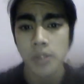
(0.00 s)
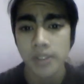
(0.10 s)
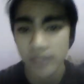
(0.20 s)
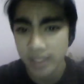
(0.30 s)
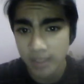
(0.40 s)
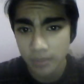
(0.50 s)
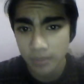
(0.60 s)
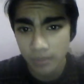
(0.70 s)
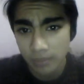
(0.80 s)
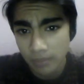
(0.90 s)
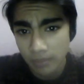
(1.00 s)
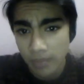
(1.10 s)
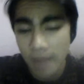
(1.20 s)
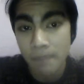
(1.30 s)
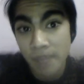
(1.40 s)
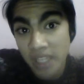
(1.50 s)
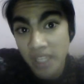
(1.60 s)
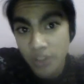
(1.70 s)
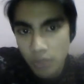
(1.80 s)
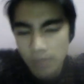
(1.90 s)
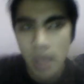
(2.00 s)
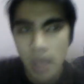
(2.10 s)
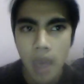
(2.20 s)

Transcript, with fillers: if this is my biggest dream,